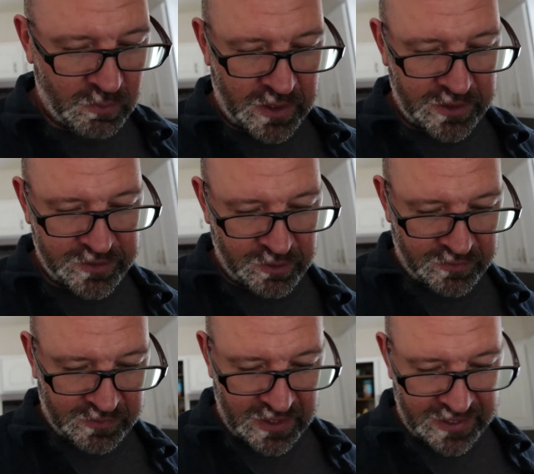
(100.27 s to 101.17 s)
water, so
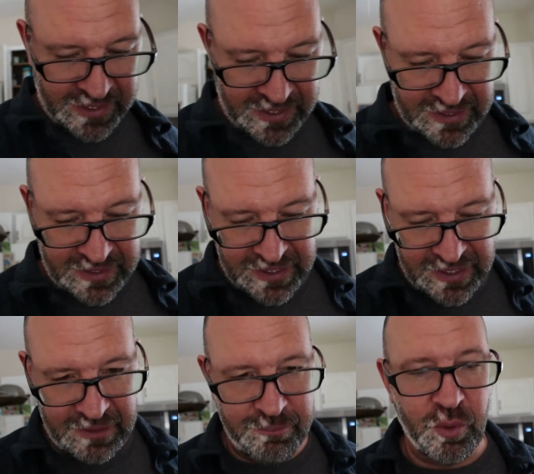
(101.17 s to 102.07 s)
I've gone ahead
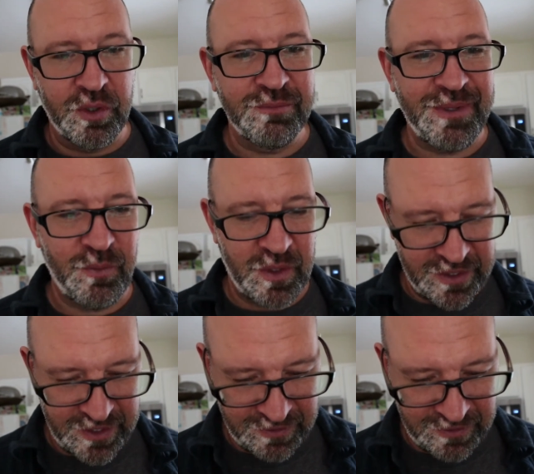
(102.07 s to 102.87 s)
and boiled my water in